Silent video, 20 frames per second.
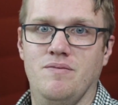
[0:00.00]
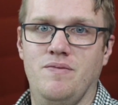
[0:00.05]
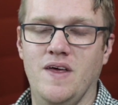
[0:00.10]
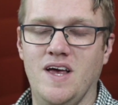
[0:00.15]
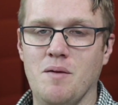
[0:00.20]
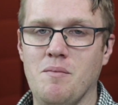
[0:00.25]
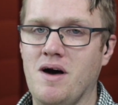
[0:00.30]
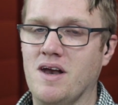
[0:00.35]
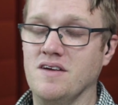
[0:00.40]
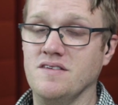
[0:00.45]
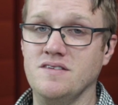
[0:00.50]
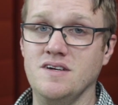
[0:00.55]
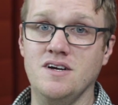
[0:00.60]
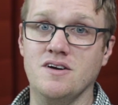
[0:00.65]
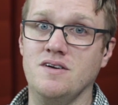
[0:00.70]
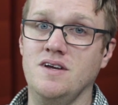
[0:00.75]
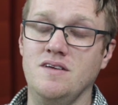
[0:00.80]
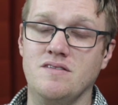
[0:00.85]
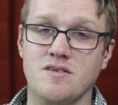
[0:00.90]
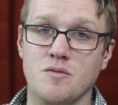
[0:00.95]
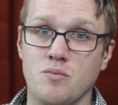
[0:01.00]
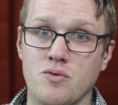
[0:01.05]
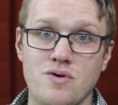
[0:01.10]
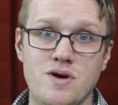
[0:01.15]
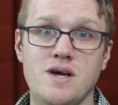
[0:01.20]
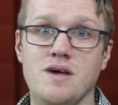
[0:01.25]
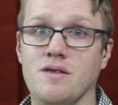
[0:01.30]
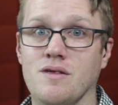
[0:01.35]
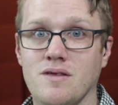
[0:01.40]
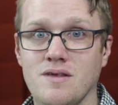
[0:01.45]
Think about a singer needs to
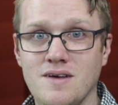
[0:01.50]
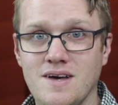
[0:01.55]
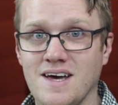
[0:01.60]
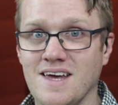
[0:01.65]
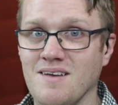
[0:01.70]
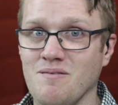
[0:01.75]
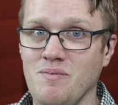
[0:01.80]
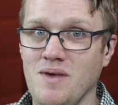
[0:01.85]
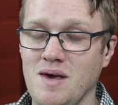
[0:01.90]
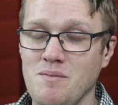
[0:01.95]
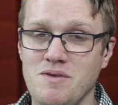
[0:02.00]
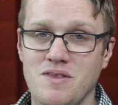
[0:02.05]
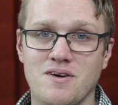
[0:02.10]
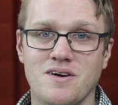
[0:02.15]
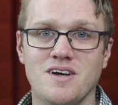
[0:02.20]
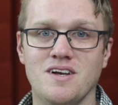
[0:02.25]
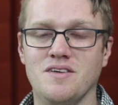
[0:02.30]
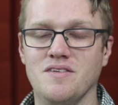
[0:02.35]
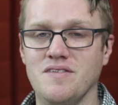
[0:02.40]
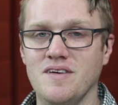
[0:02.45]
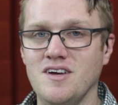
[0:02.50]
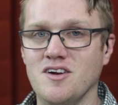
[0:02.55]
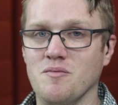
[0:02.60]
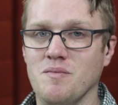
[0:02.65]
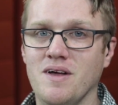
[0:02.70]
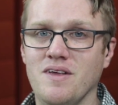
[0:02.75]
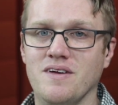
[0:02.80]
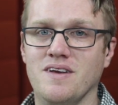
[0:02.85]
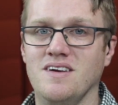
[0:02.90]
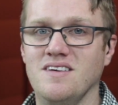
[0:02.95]
breathe, and maybe they're going to sing your
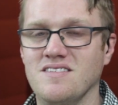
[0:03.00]
melody.